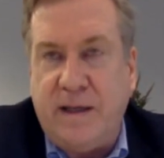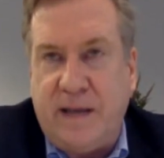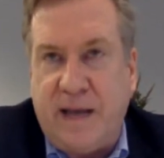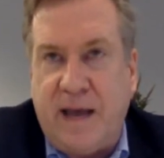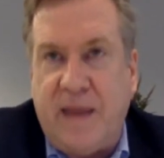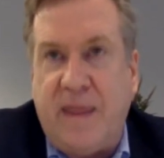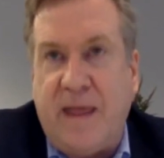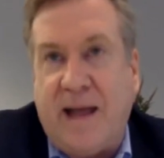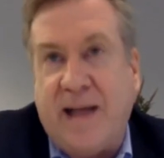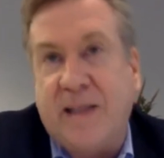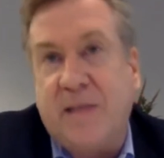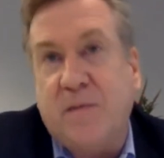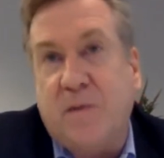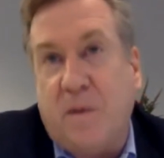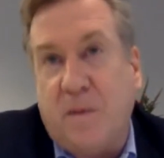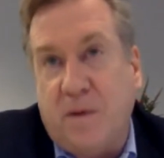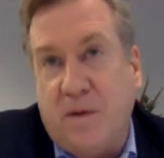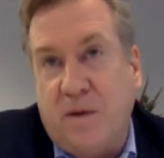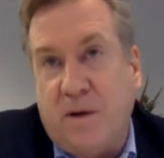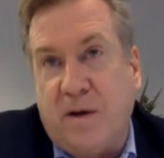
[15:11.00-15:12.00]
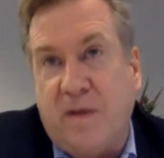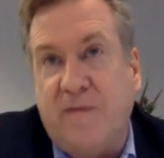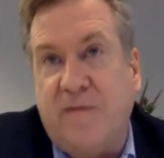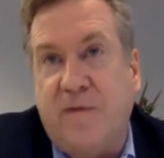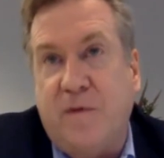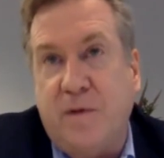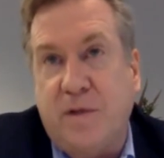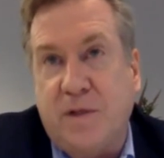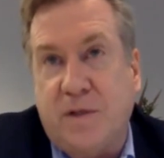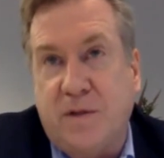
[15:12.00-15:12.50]
And that's what we're looking
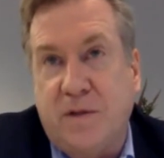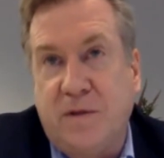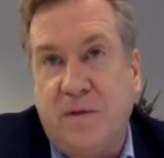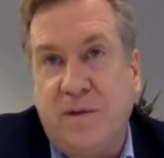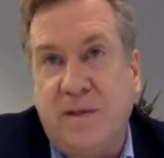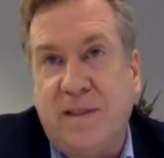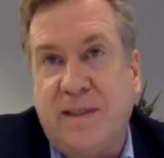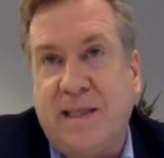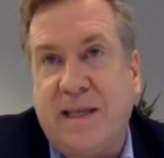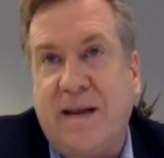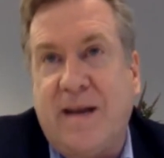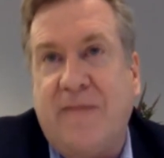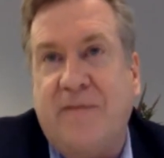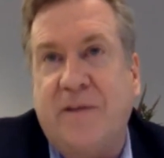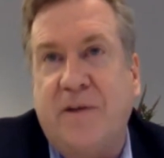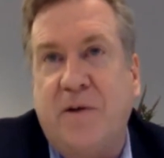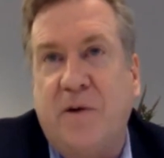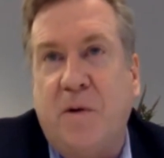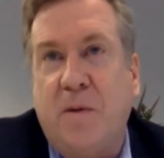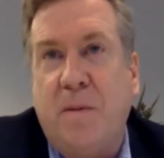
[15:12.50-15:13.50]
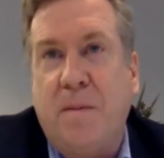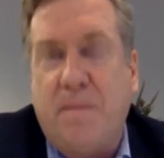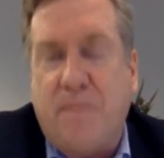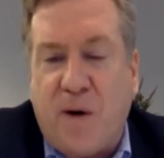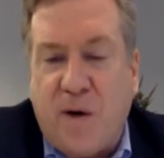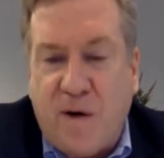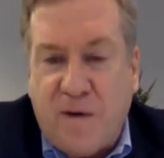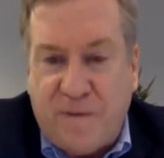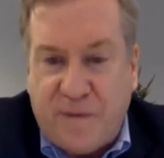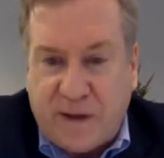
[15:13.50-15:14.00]
for. Students, they don't have to know
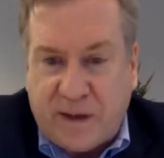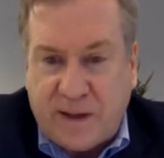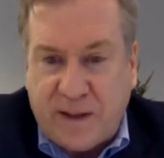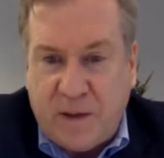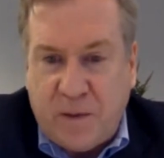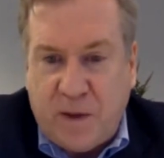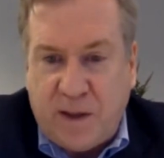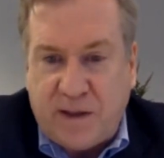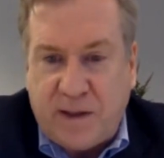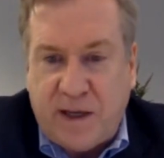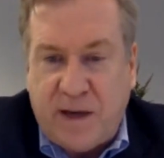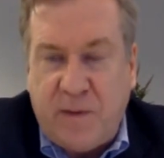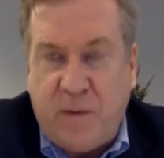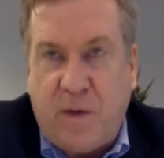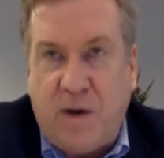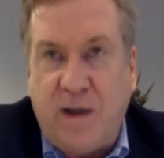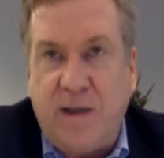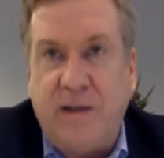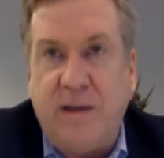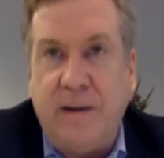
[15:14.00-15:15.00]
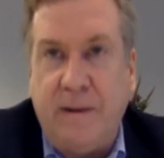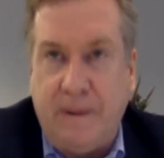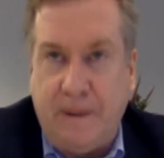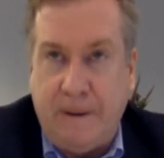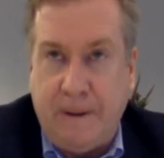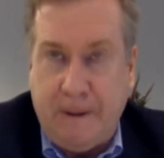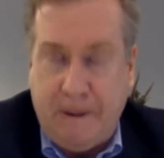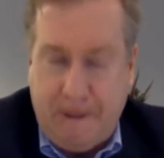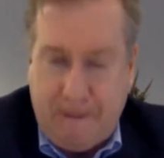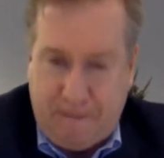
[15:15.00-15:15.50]
perfectly what they want,
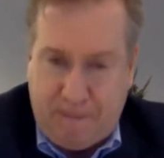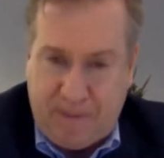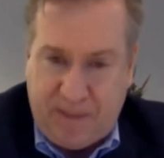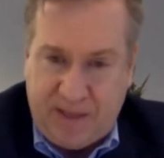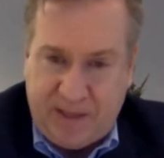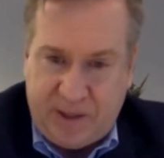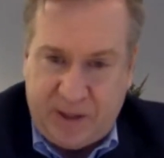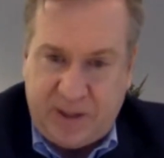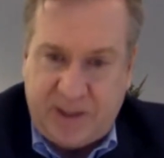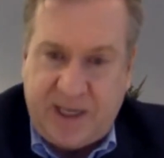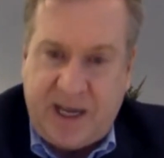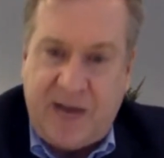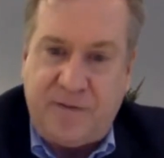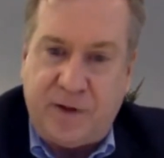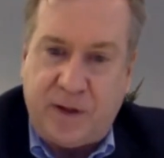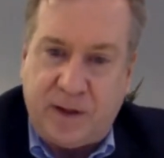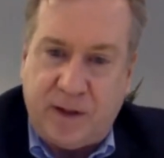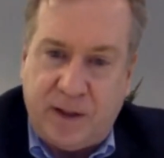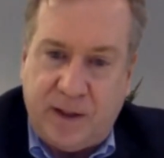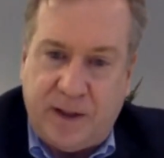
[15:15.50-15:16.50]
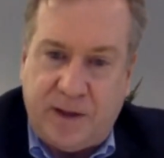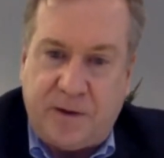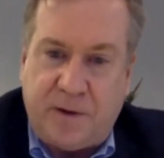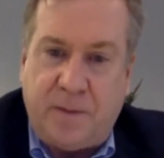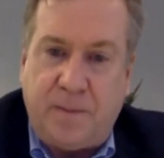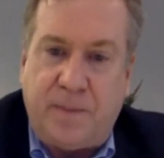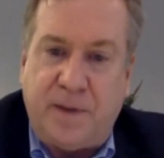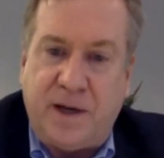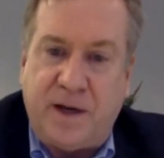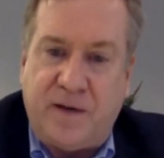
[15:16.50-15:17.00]
but they just have a little
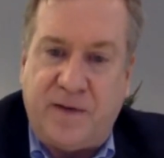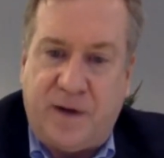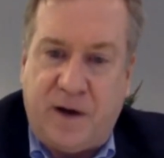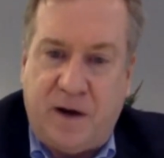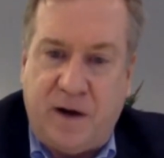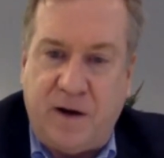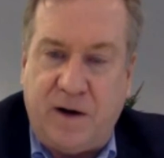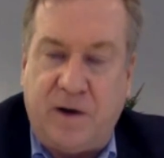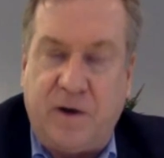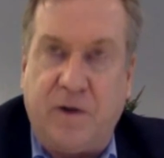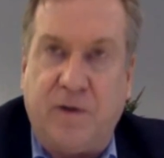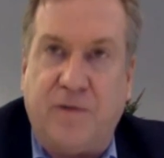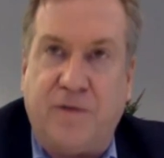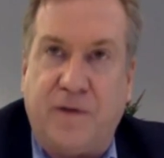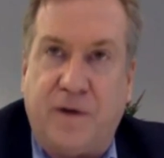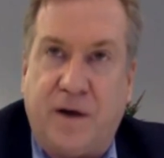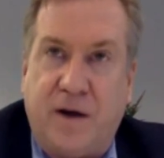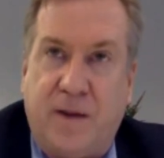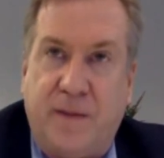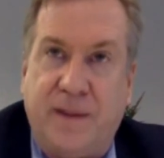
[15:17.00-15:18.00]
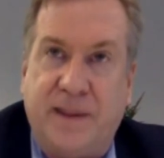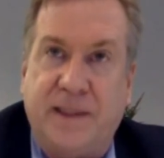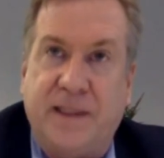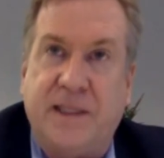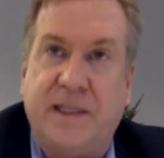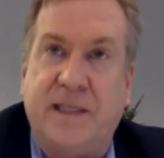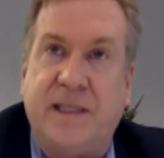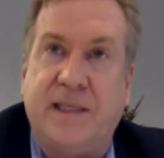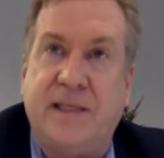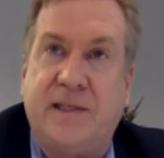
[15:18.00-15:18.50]
bit of hunger for coming
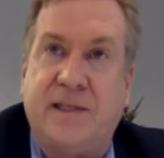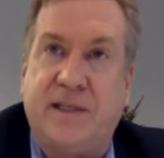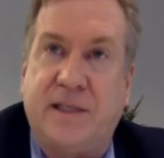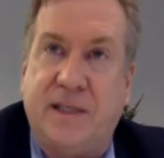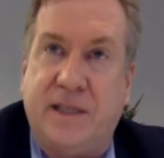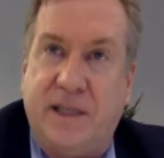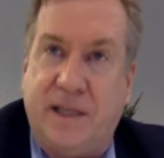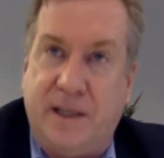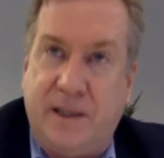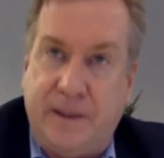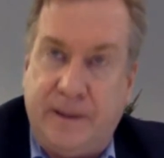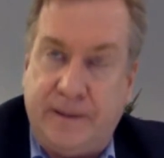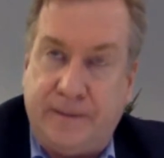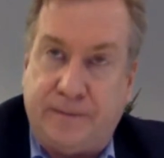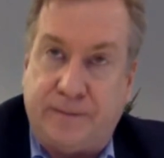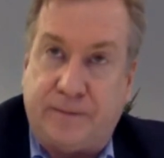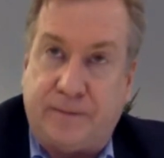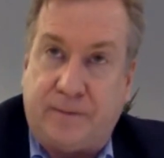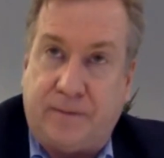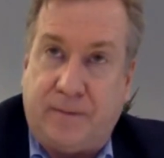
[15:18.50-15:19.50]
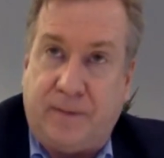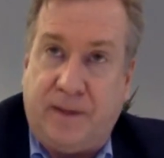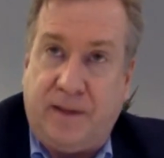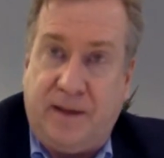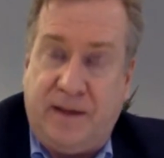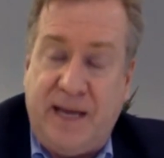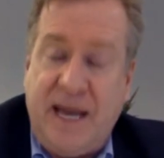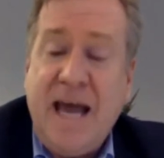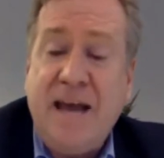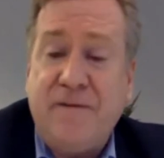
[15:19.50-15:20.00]
to DC
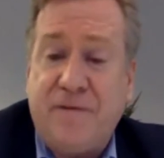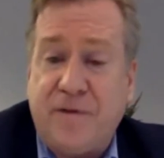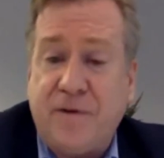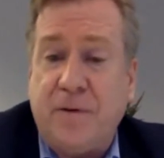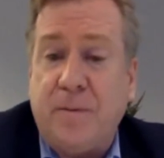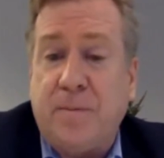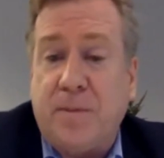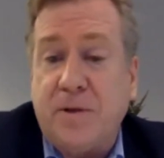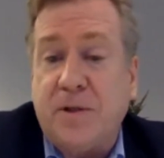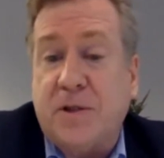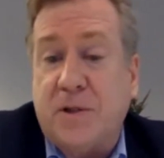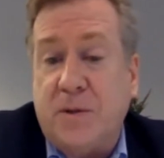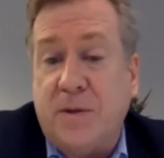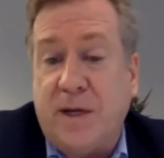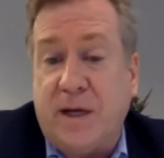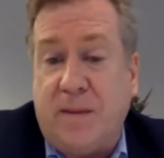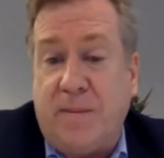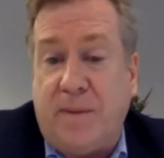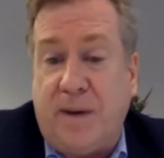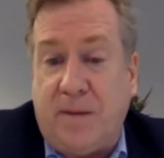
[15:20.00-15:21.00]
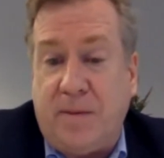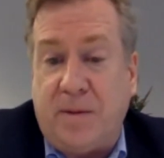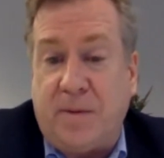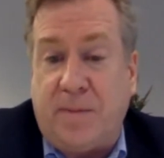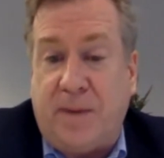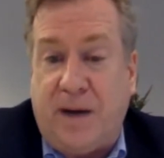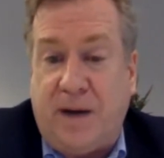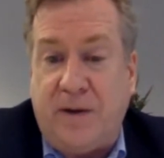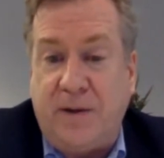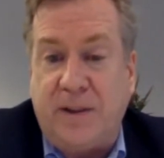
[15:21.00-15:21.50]
and for pursuing a public
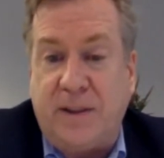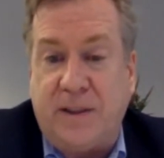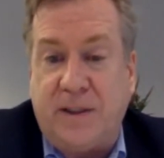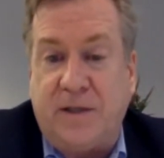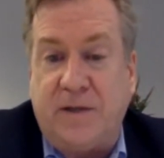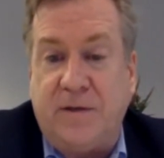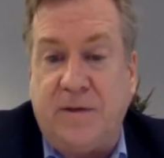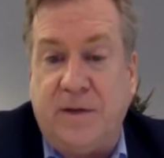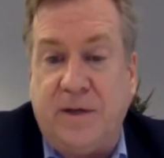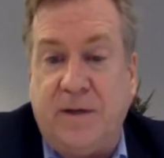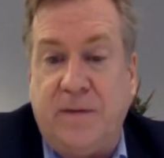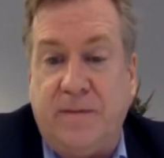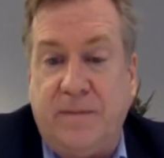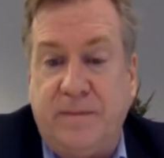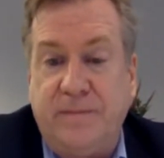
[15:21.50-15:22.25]
policy career.